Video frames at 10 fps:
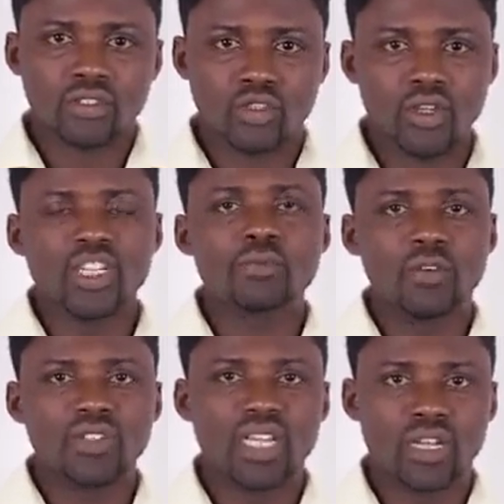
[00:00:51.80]
trading
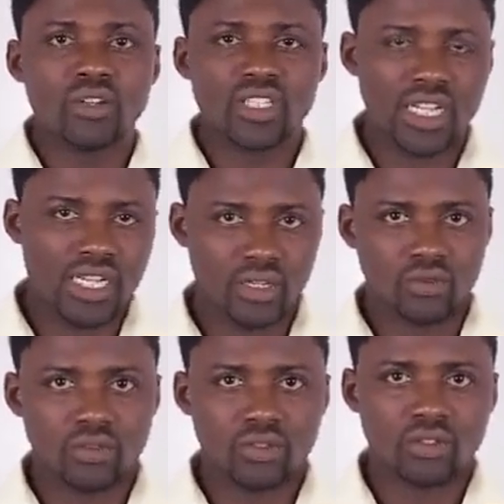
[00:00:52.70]
profit and loss
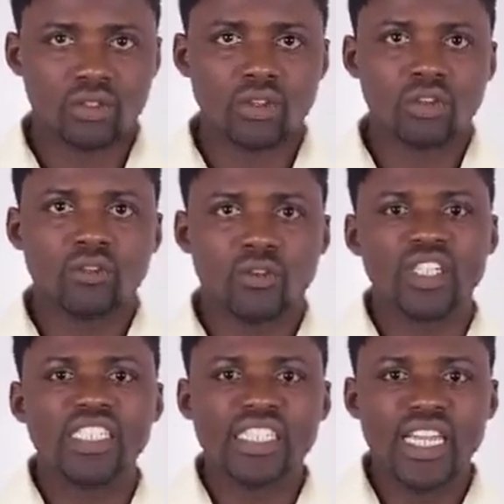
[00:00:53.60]
account for
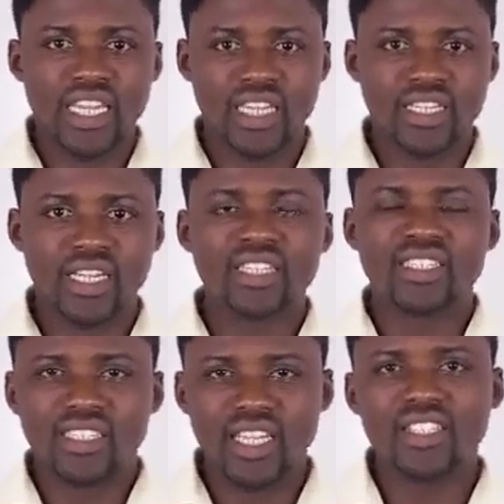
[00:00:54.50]
the year ended
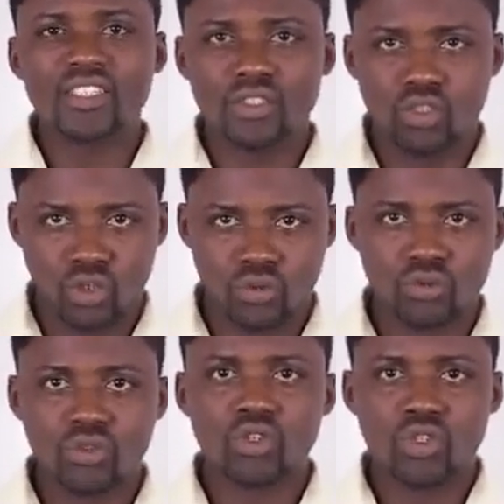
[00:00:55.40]
30th
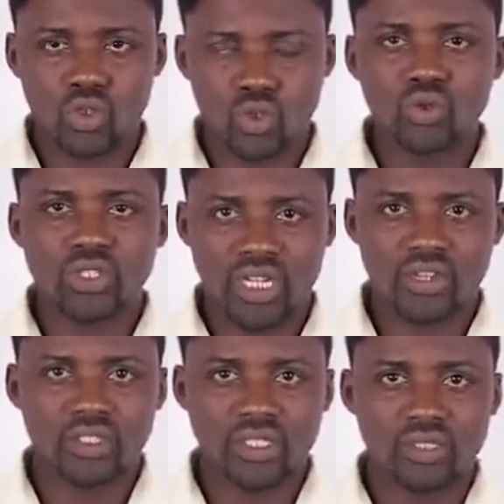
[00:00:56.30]
June
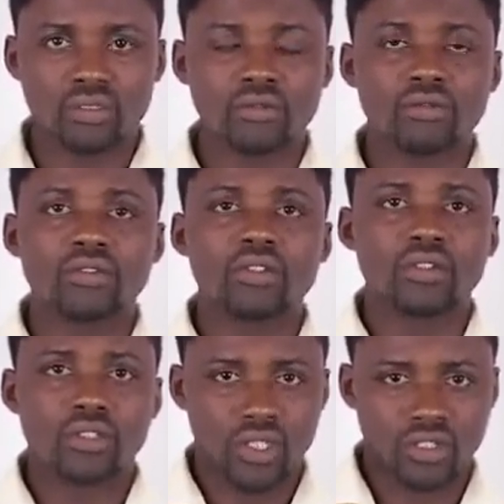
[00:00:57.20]

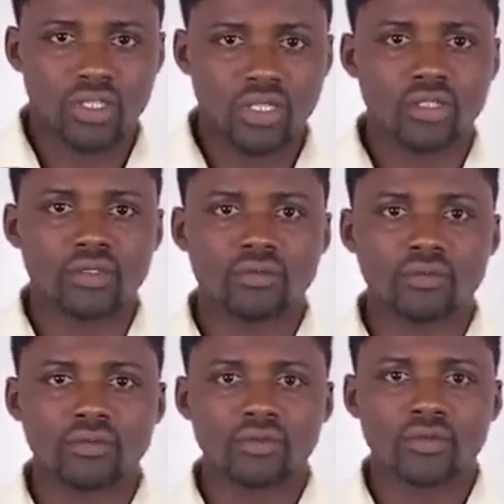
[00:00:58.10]
2016.
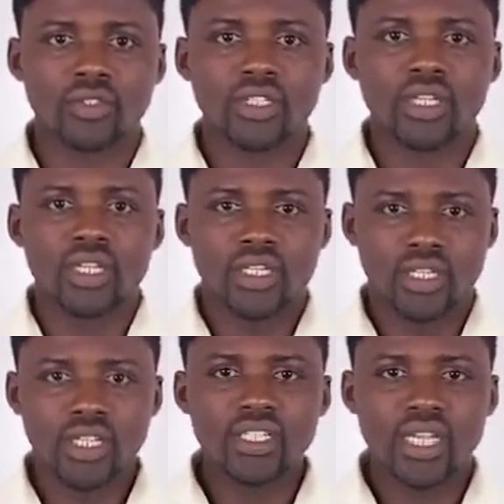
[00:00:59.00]

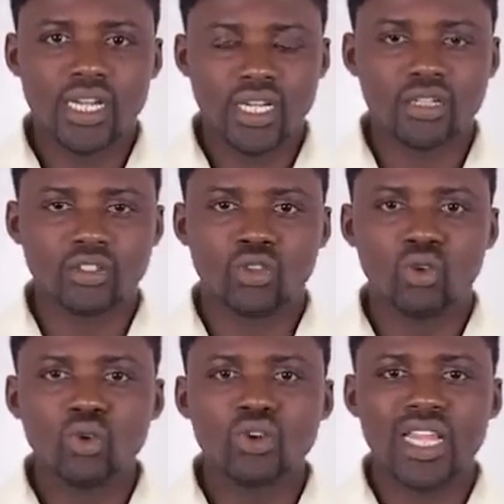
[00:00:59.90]
This account
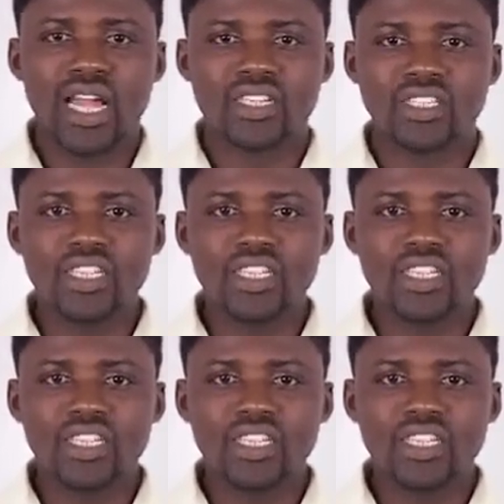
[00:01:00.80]
looks at the